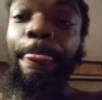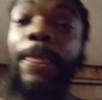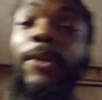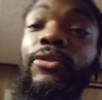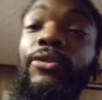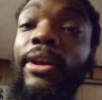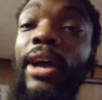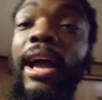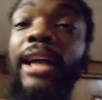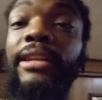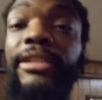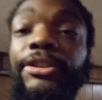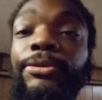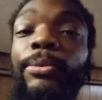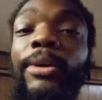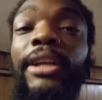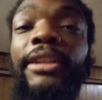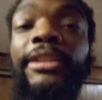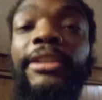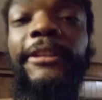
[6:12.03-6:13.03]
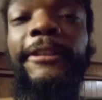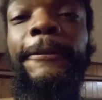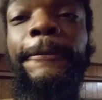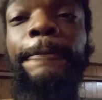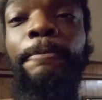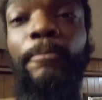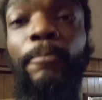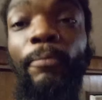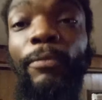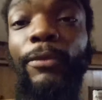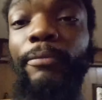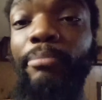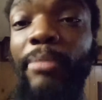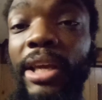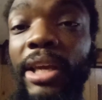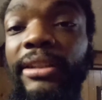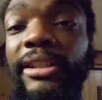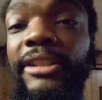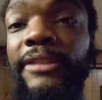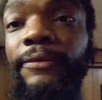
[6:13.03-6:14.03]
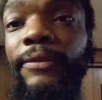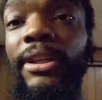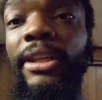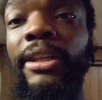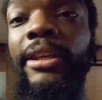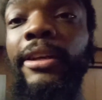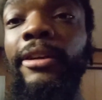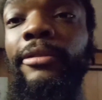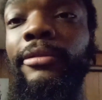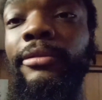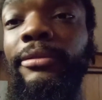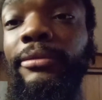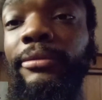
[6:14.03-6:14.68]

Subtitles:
I just wanted to make this video.